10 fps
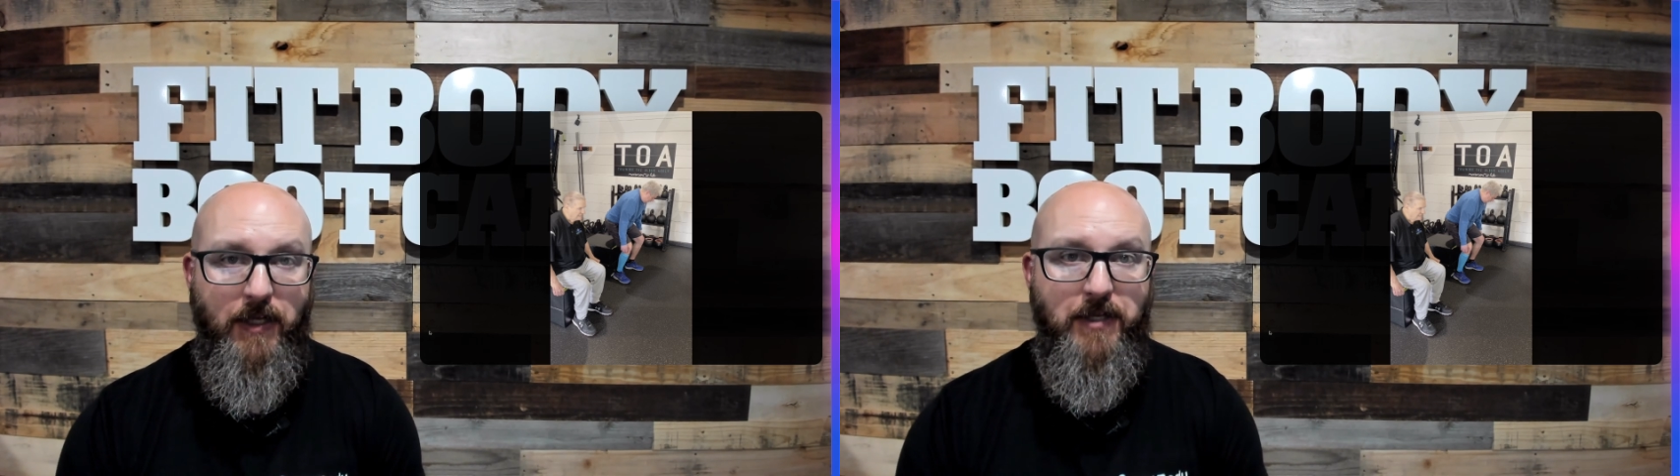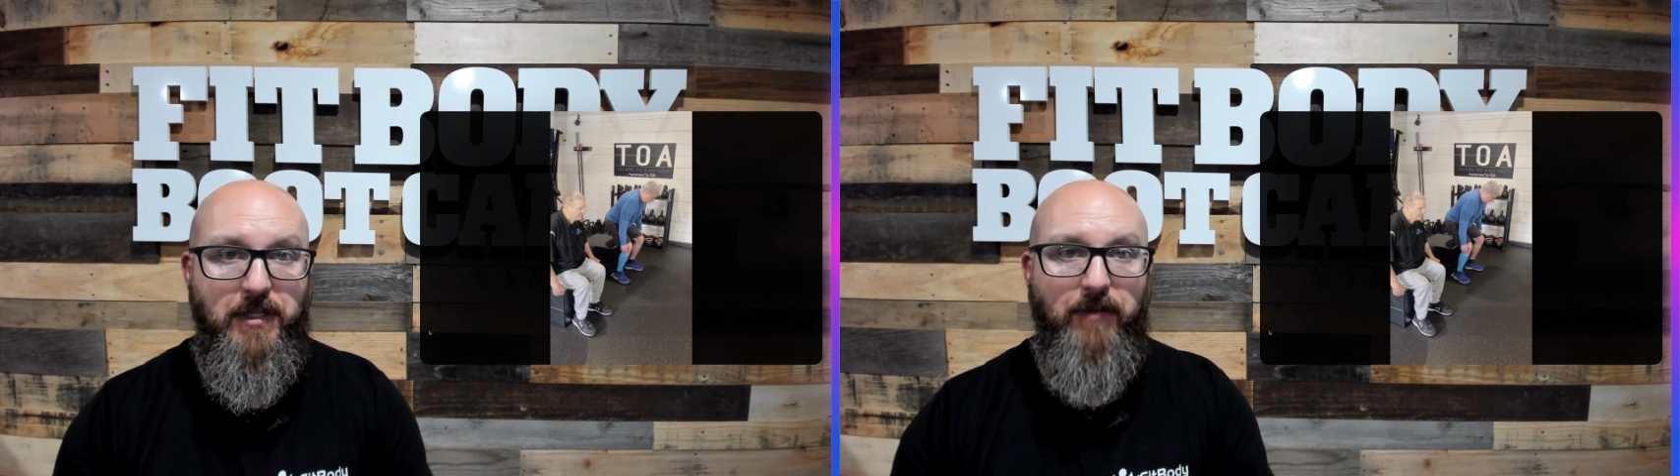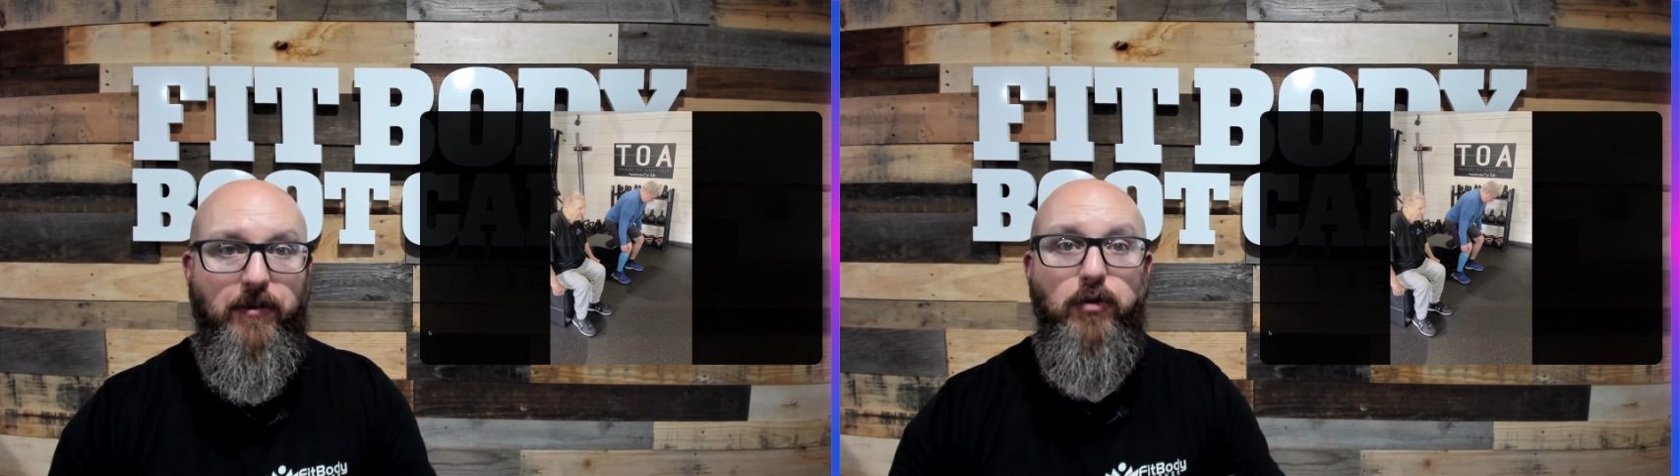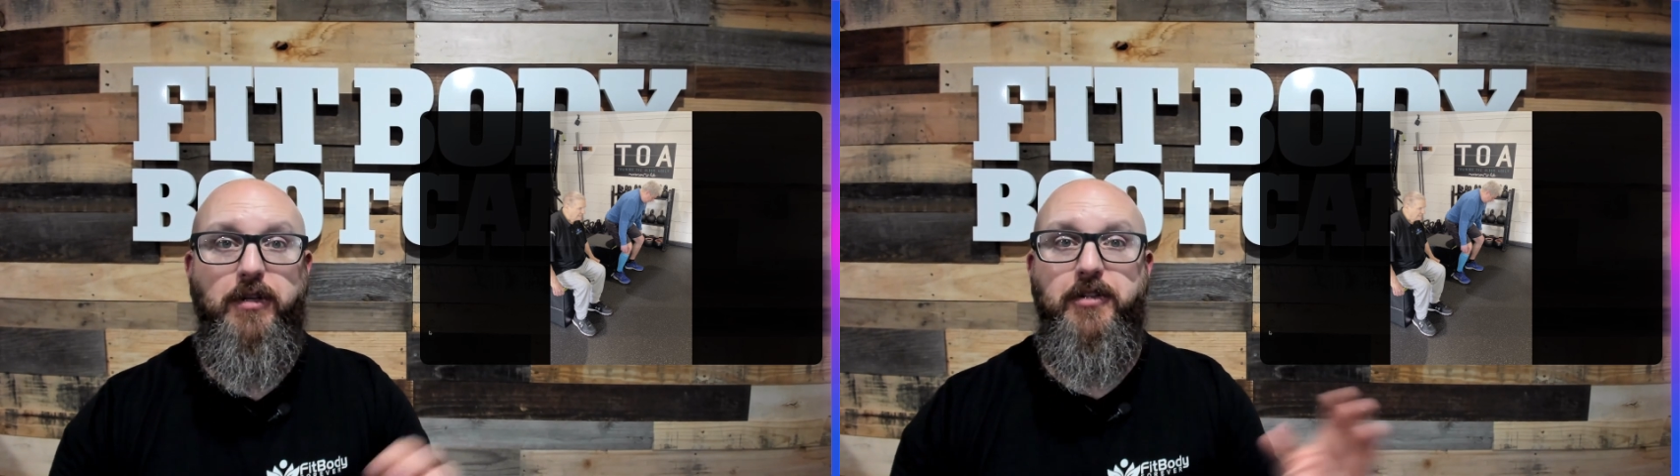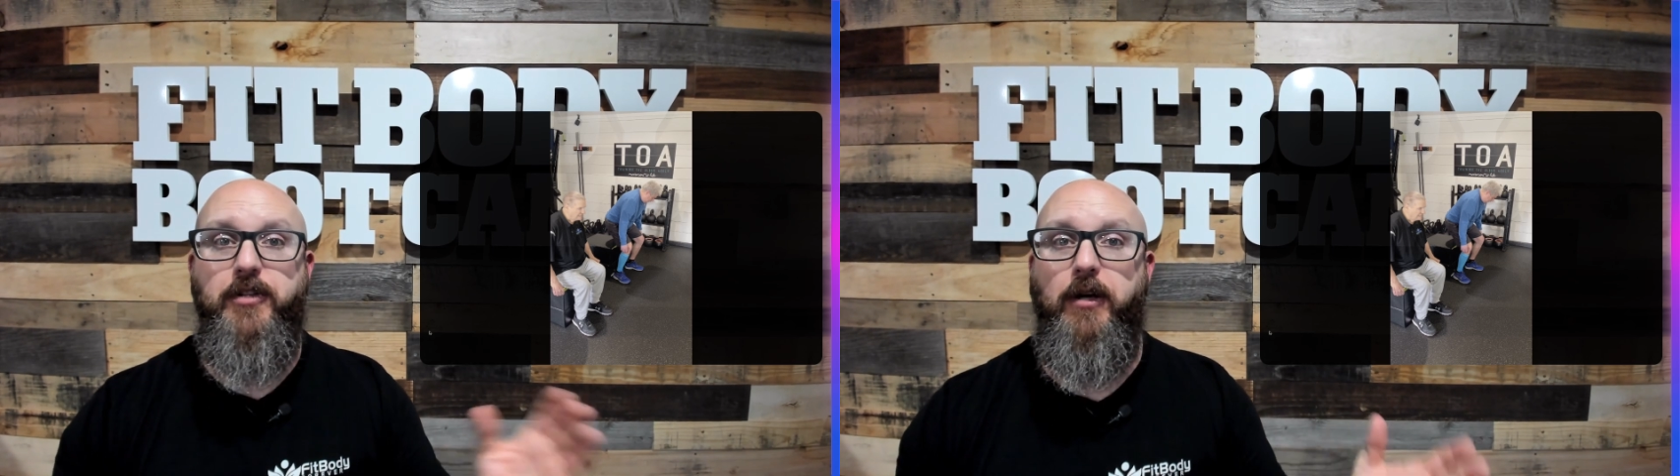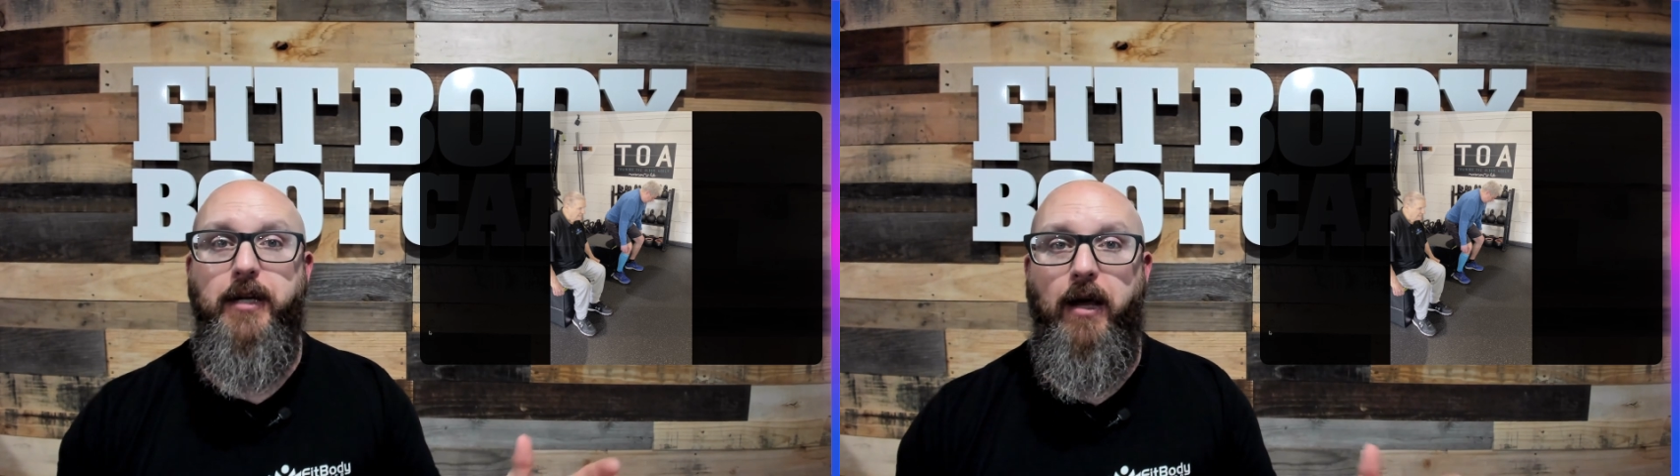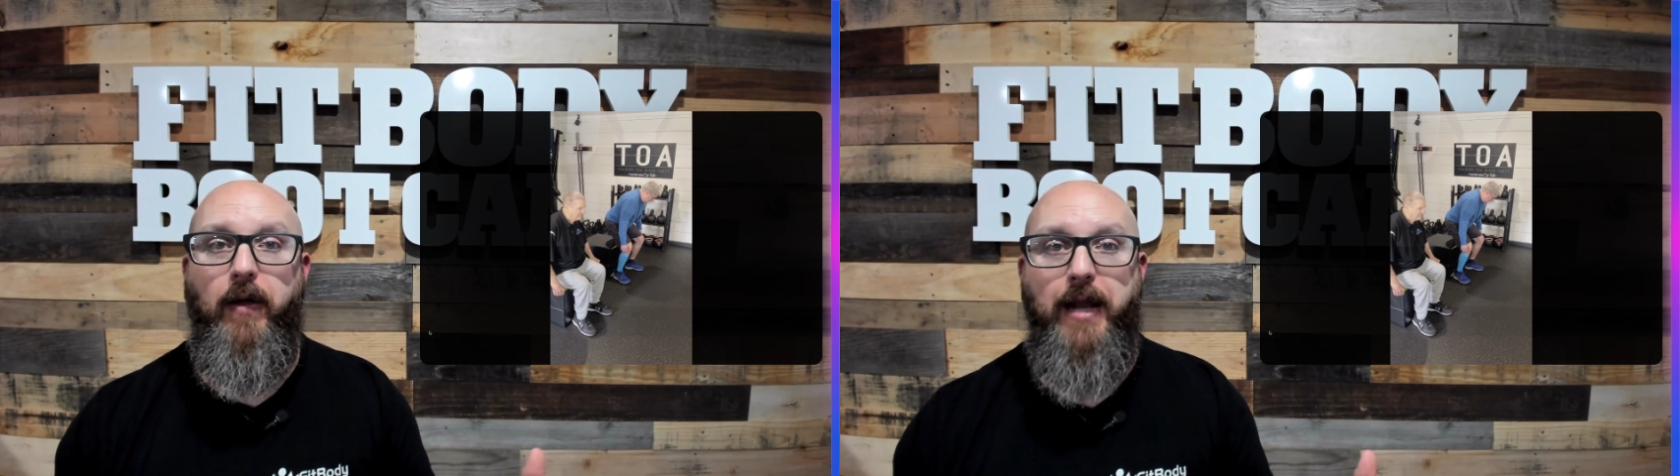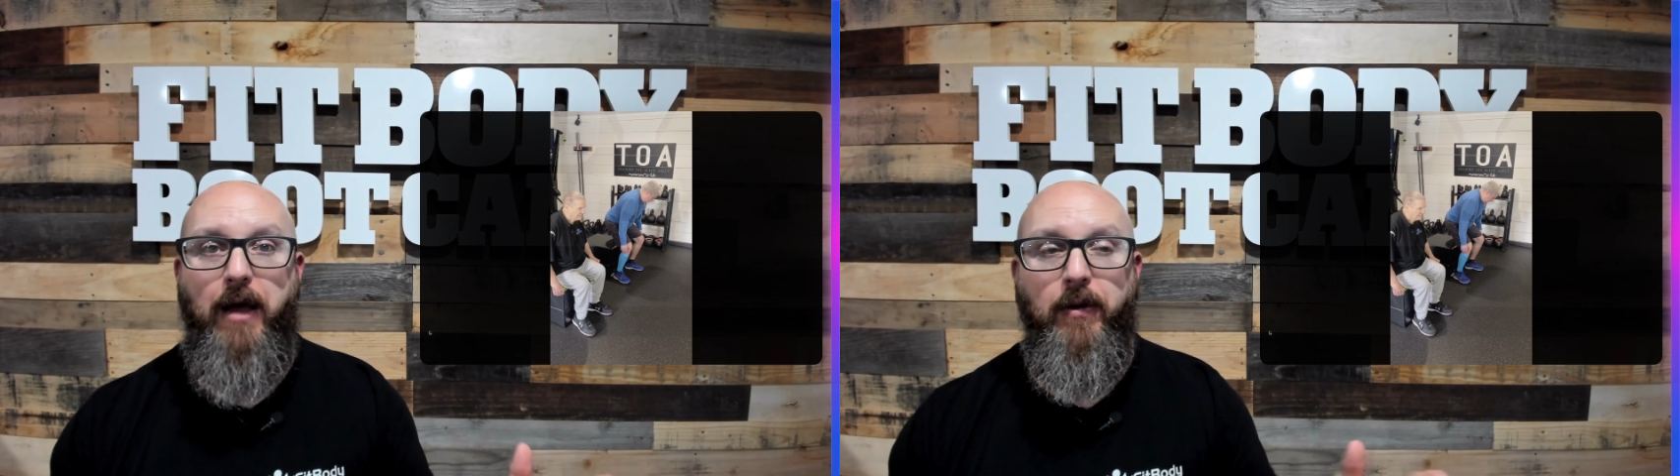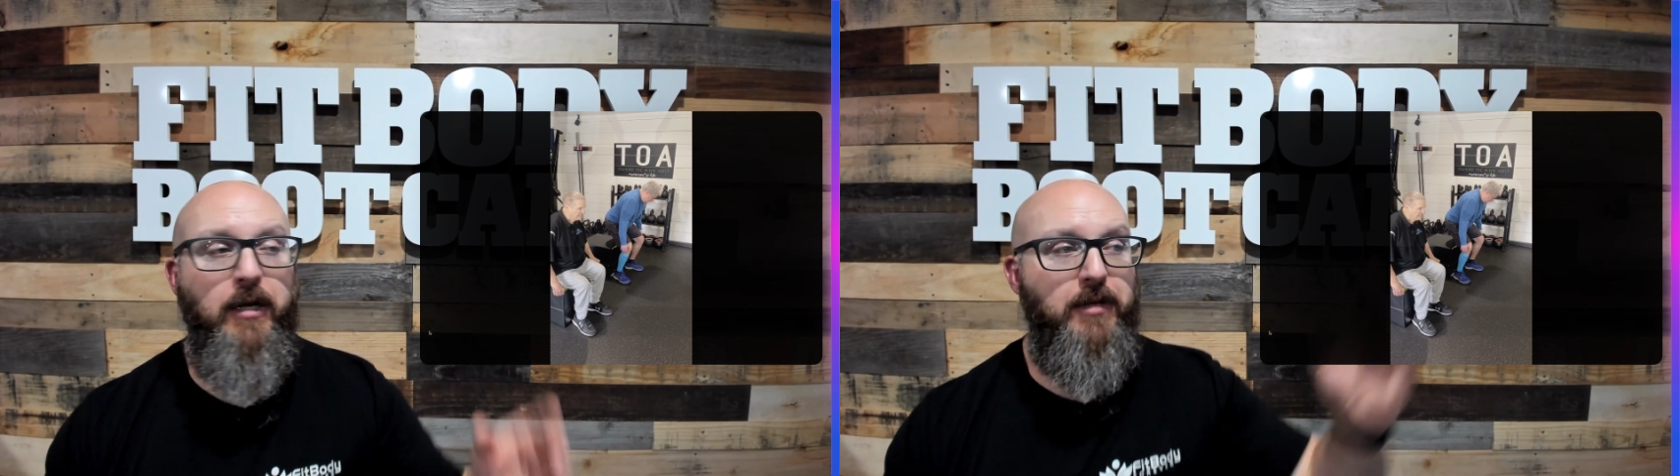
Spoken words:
is if you just start yelling out,